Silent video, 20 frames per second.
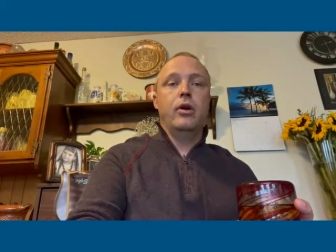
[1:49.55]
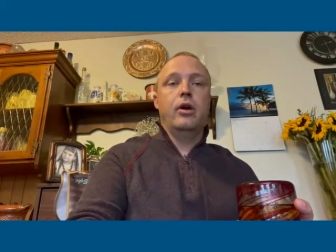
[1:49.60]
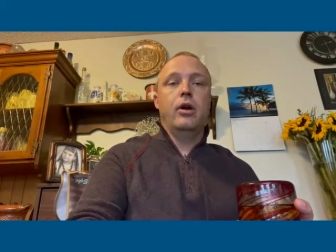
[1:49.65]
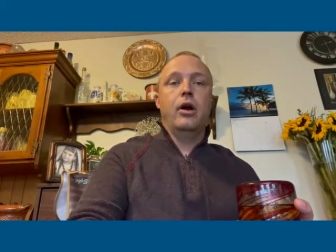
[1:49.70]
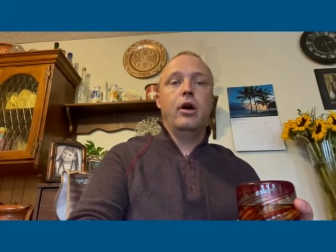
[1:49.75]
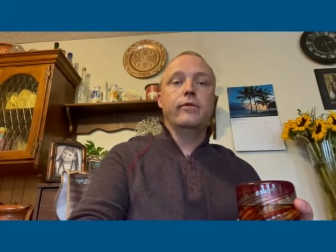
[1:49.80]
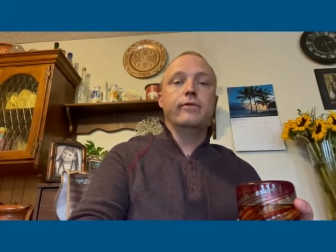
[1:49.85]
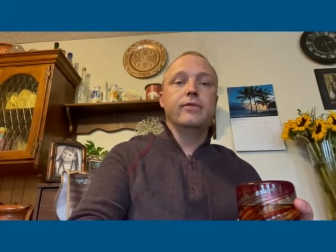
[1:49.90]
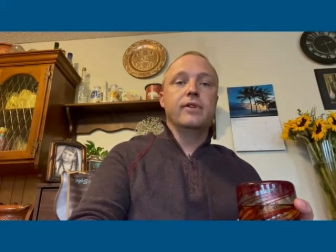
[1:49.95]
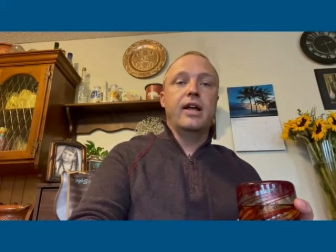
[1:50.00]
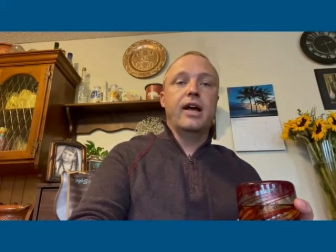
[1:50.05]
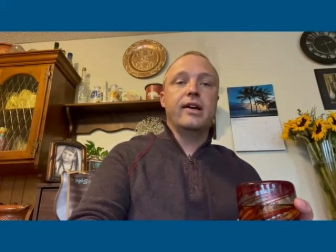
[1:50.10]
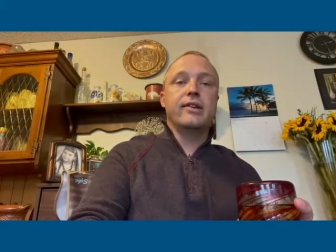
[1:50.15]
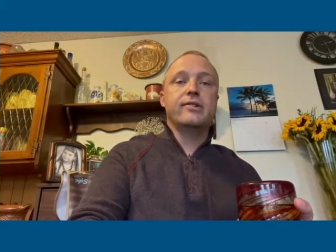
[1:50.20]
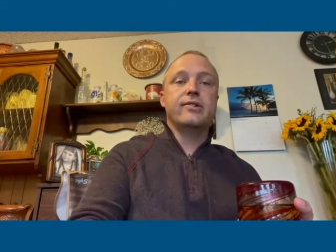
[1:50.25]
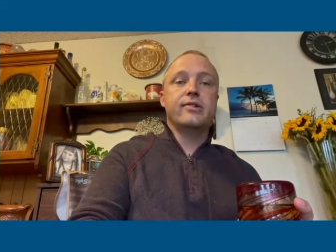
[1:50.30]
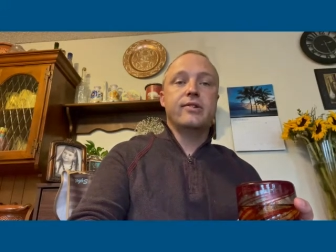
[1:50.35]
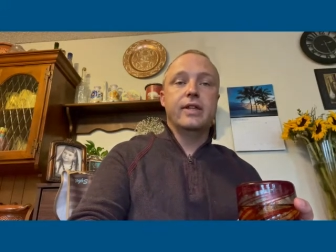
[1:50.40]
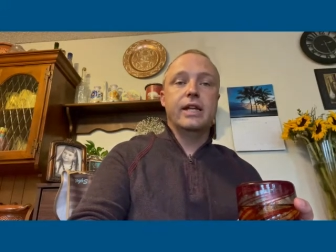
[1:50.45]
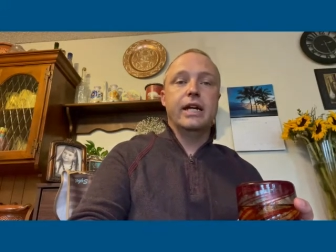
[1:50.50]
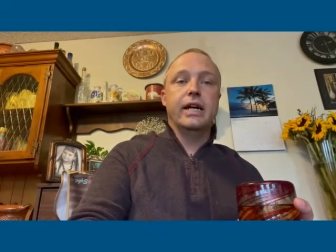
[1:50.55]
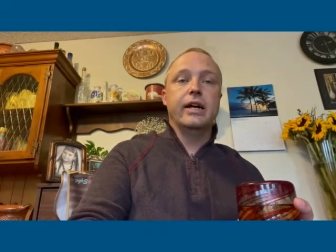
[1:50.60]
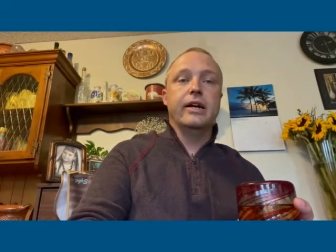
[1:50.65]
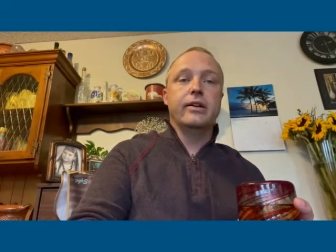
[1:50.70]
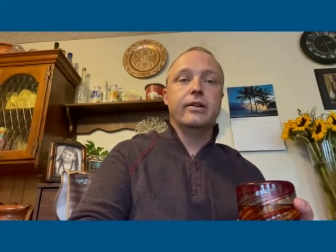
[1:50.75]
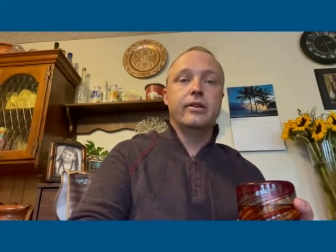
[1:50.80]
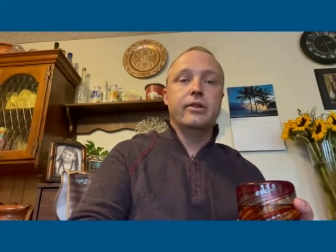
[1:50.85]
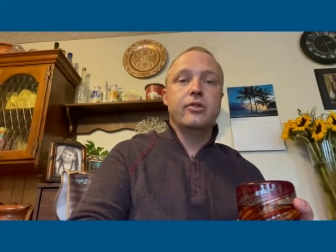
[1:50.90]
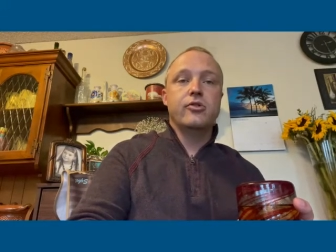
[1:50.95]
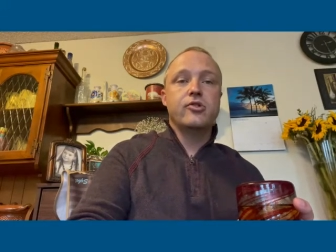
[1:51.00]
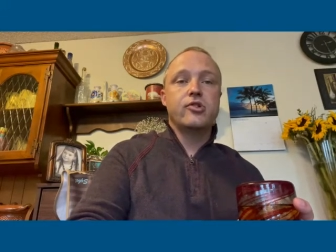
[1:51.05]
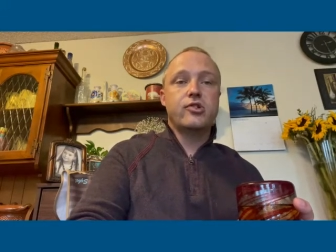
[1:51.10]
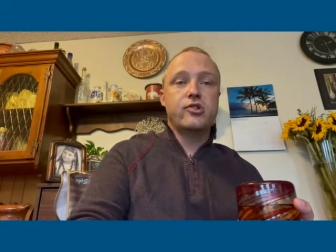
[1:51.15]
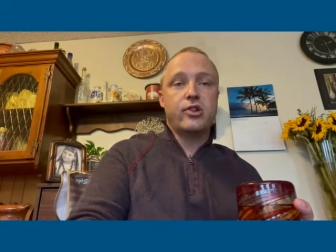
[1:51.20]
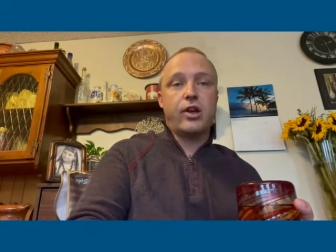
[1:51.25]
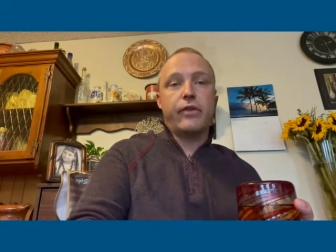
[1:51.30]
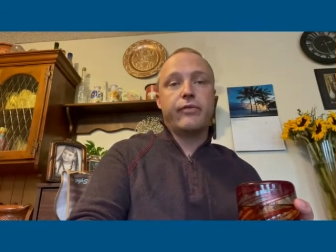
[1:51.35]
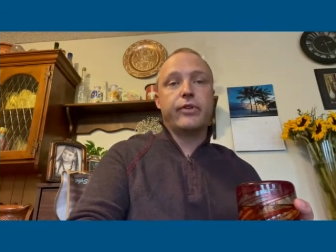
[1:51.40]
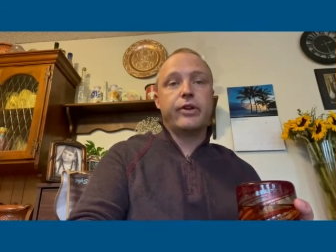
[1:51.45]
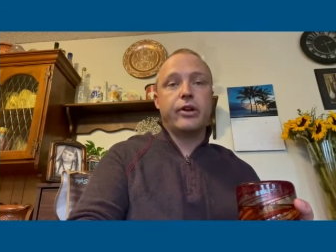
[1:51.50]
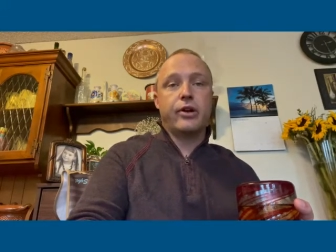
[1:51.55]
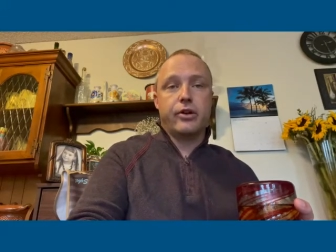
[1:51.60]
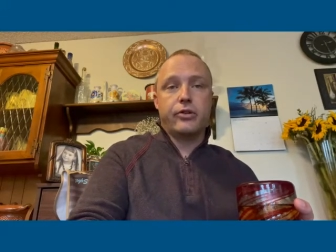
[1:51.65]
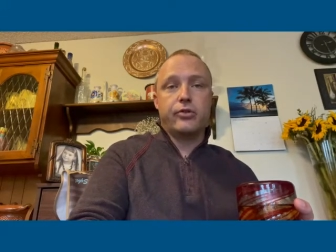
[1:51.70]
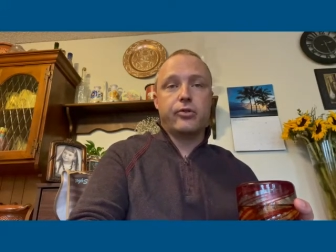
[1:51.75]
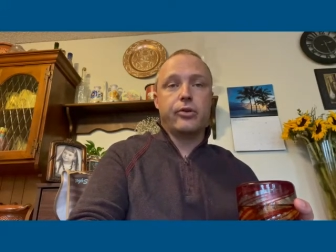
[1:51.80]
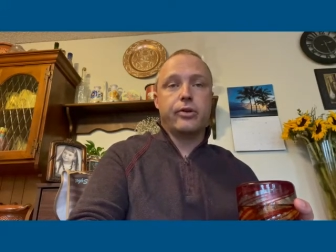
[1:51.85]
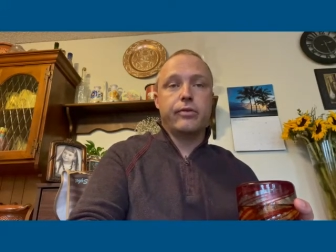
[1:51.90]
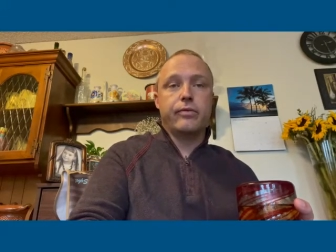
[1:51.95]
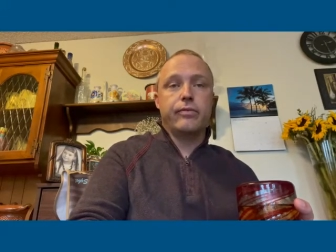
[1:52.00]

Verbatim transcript: of less than 700.